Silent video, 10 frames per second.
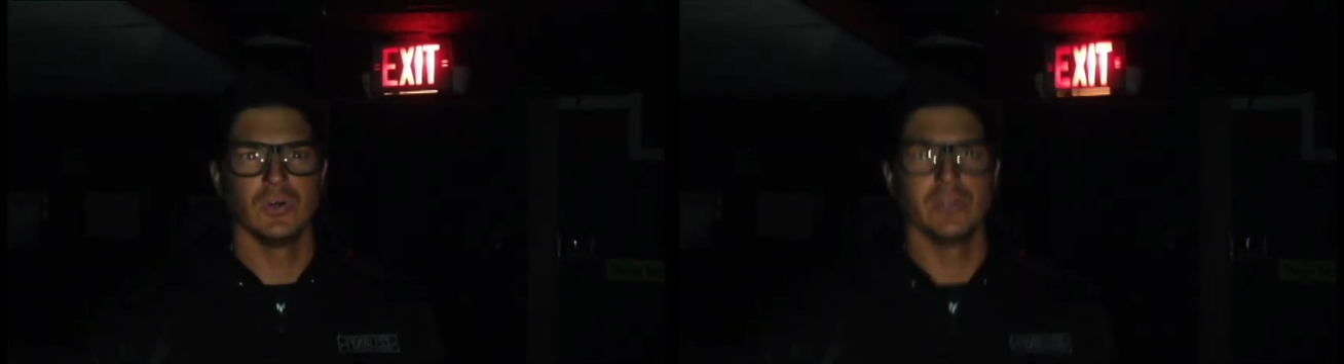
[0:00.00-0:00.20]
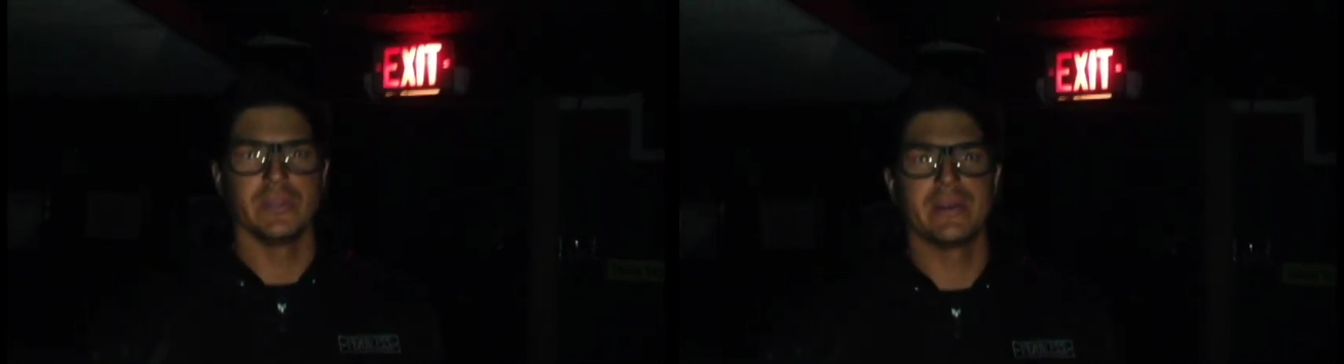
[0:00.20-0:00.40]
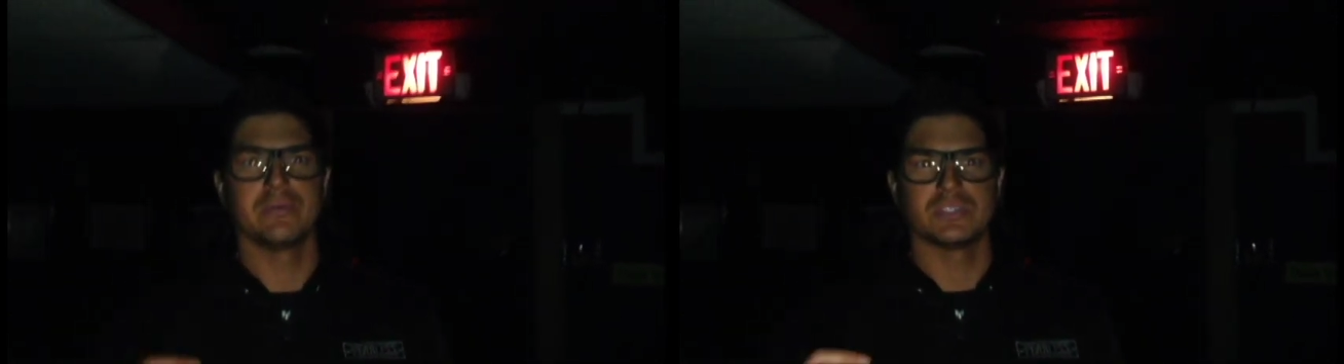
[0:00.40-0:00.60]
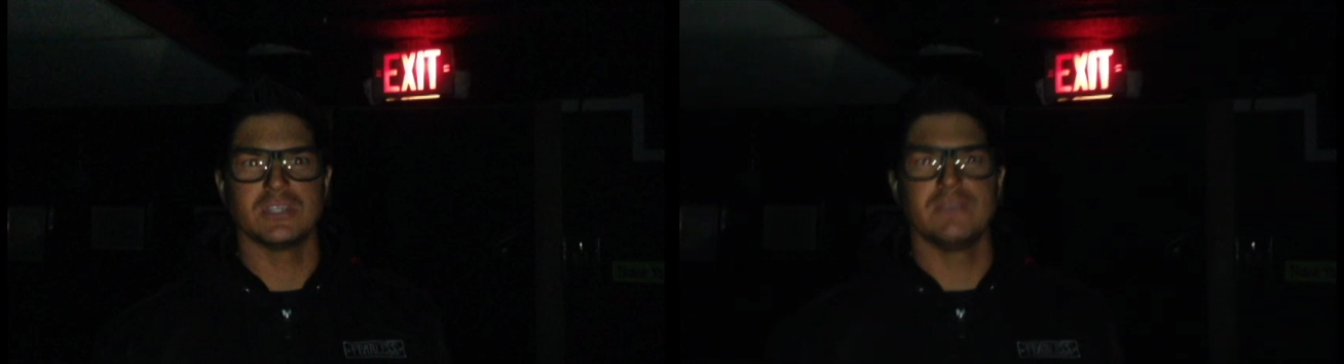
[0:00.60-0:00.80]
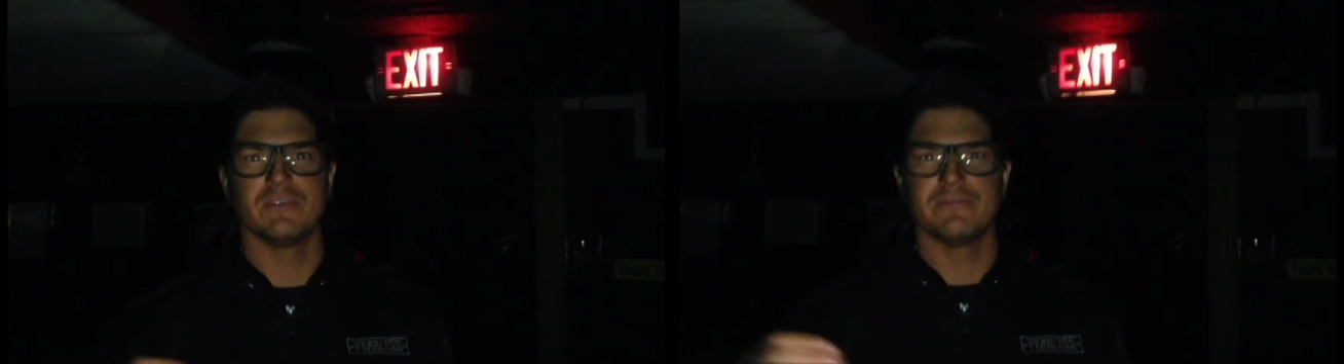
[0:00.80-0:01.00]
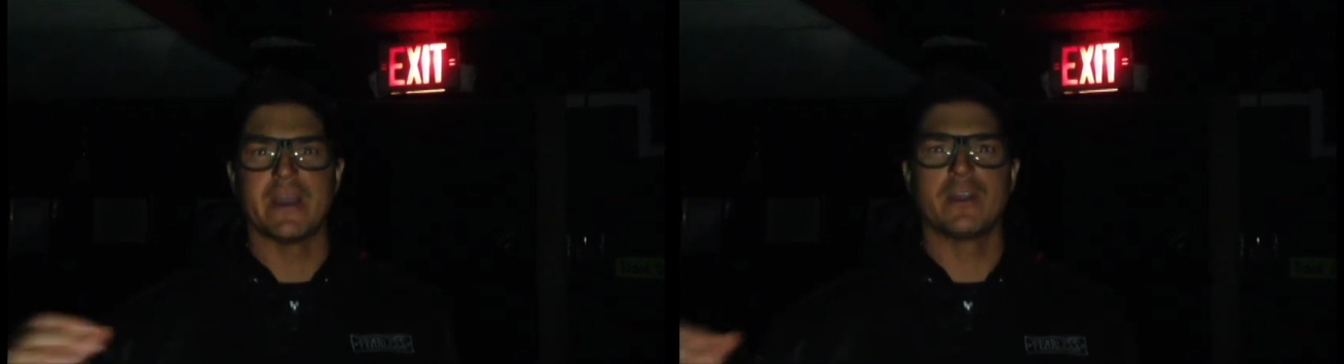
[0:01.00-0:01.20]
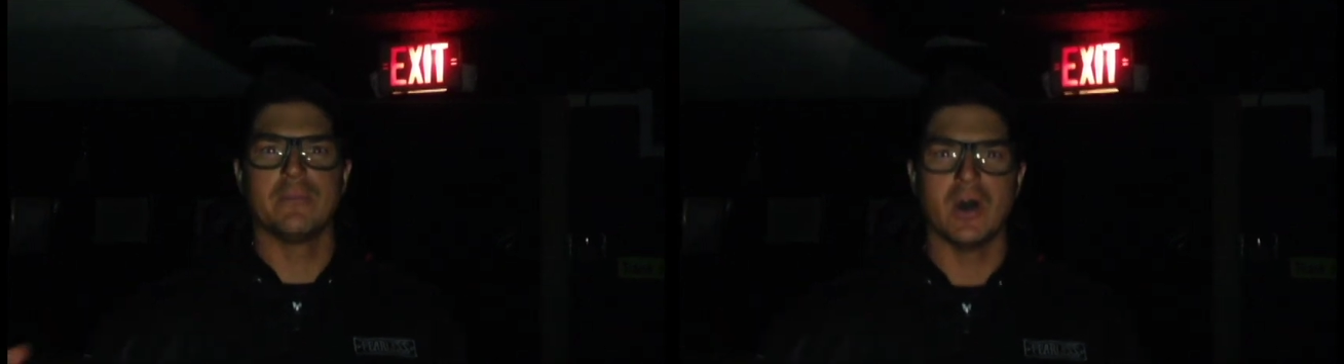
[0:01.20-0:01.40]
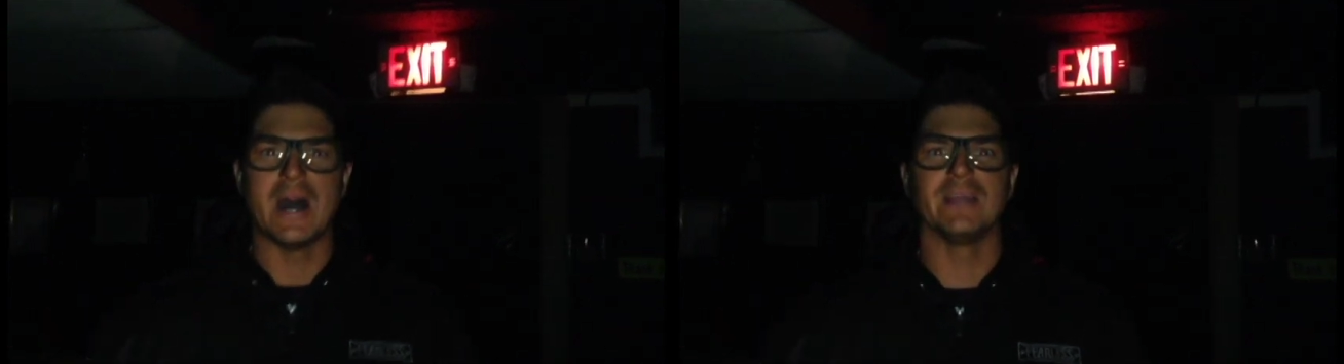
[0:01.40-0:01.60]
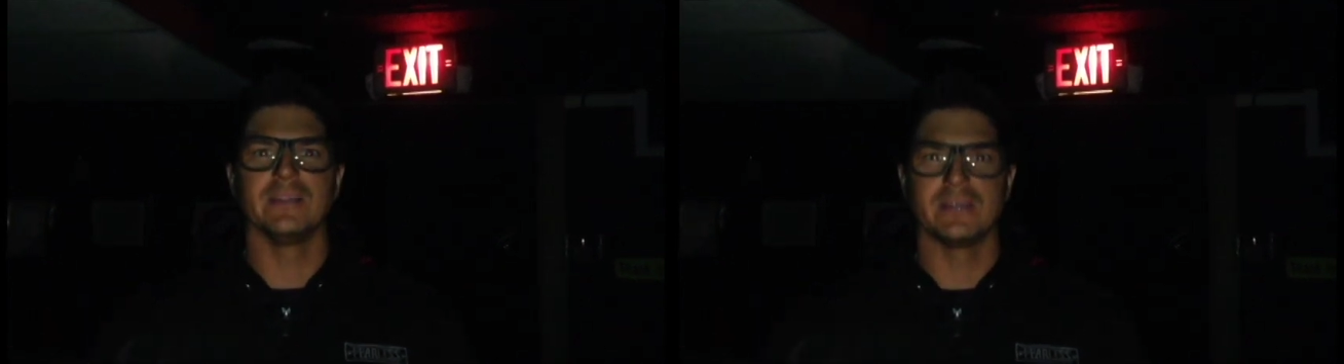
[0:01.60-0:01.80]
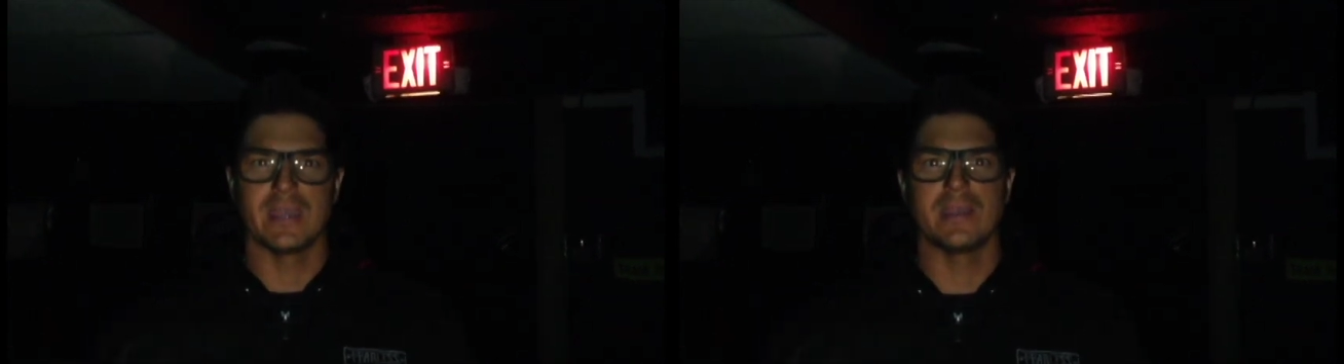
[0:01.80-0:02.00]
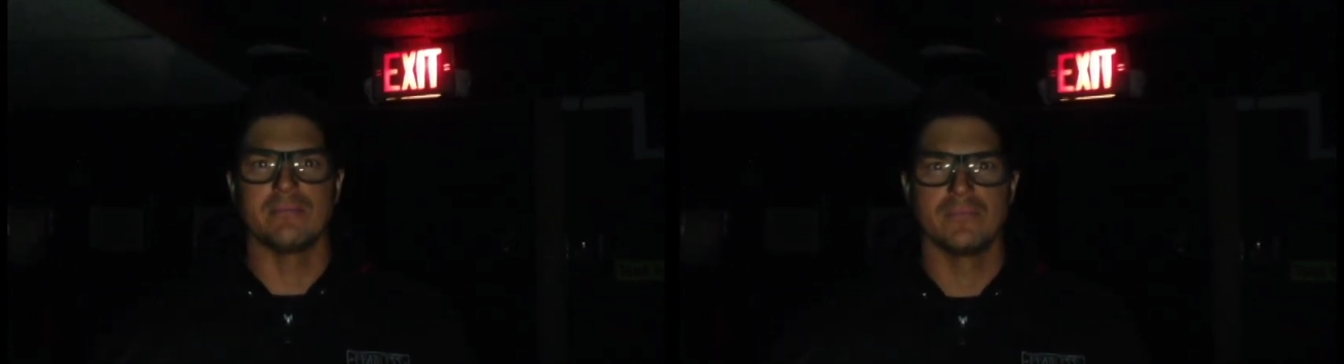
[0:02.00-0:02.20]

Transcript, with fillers: years old, and I received the Fireball Island game.